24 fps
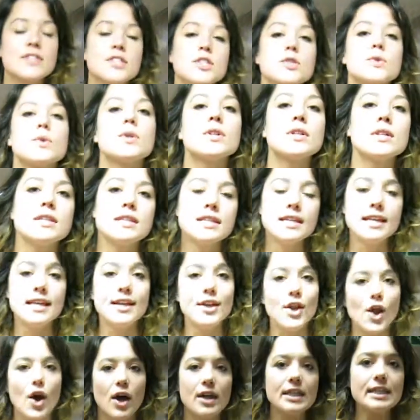individual
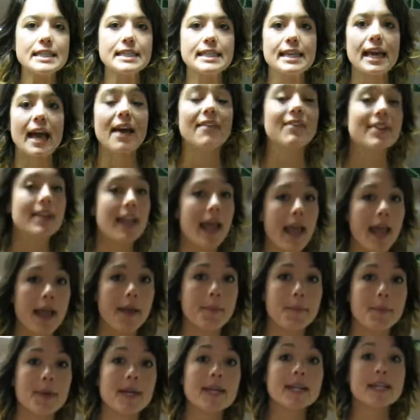need not have a
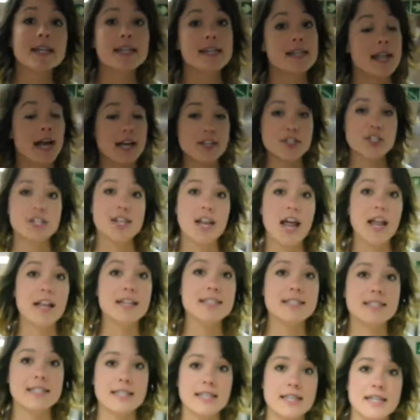name,
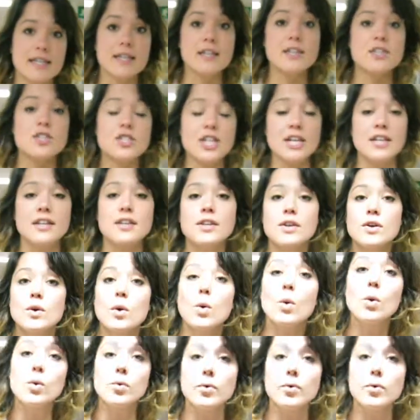nationality, gender,